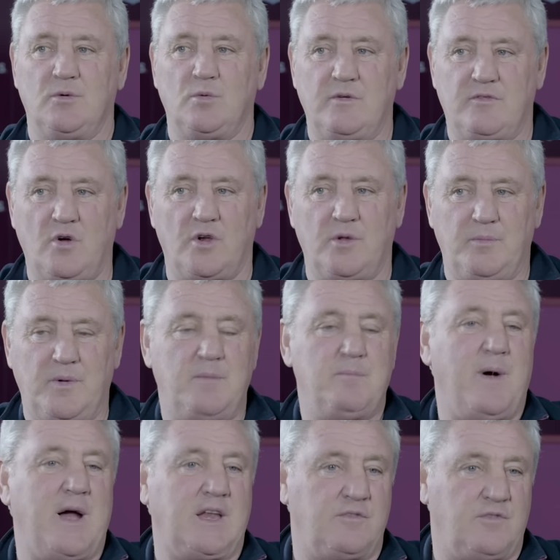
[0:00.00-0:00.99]
we've got to be
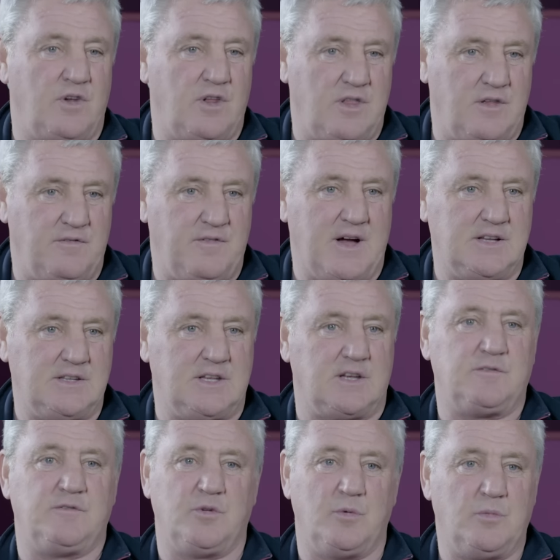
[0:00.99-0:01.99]
mindful of the fact
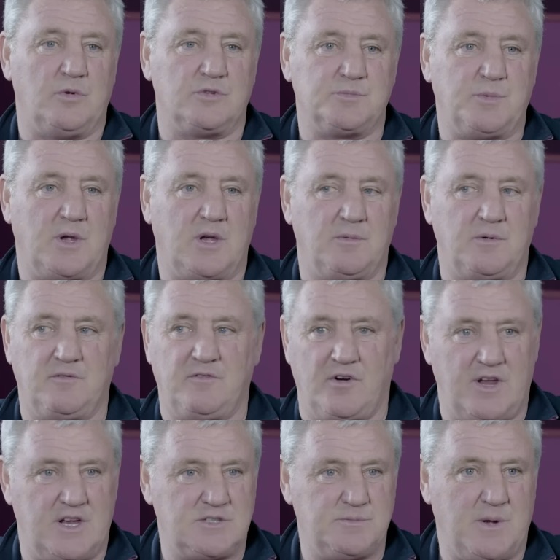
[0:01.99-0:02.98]
that football's becoming
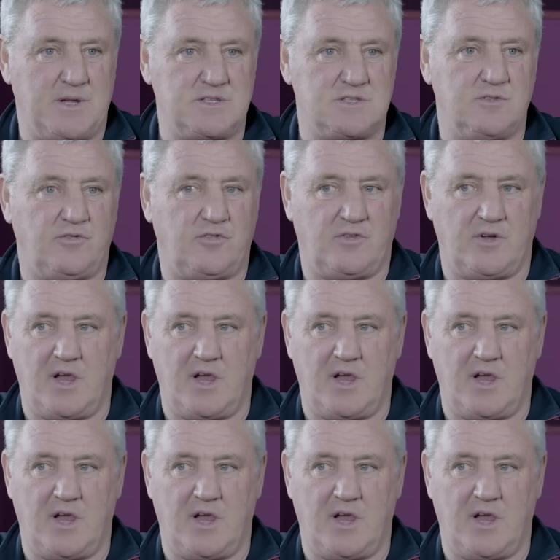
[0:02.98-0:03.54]
very expensive.